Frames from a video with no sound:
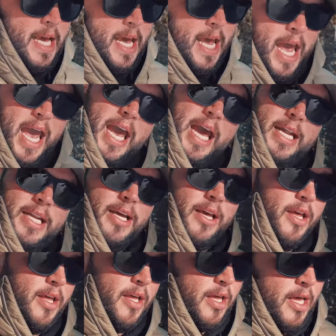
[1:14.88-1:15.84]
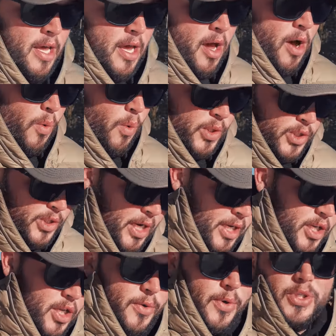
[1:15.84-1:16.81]
And what you had
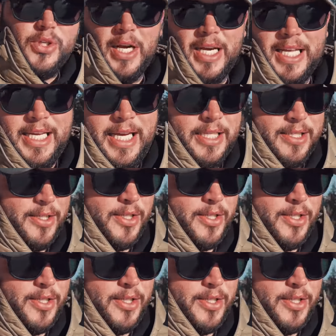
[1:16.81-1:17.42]
to do was try to guess the